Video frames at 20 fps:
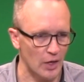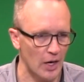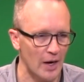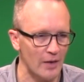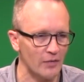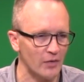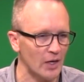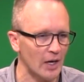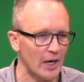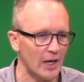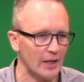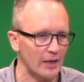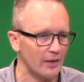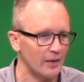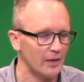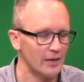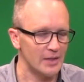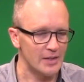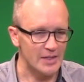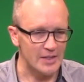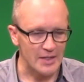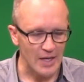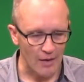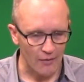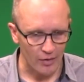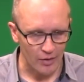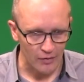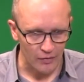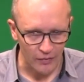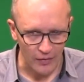or I've got
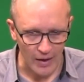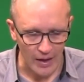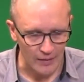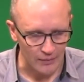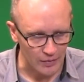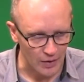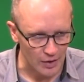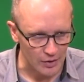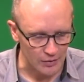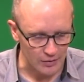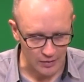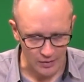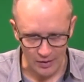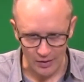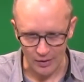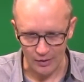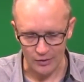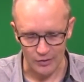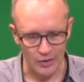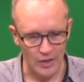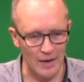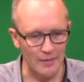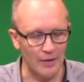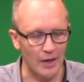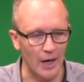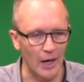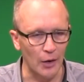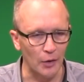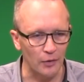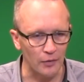75 volunteers, or I have
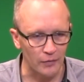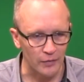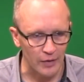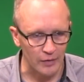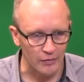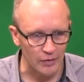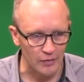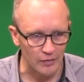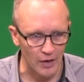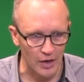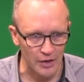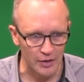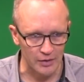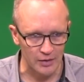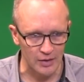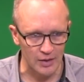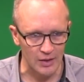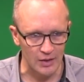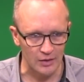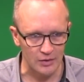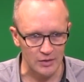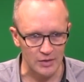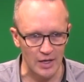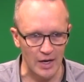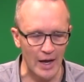150 volunteers.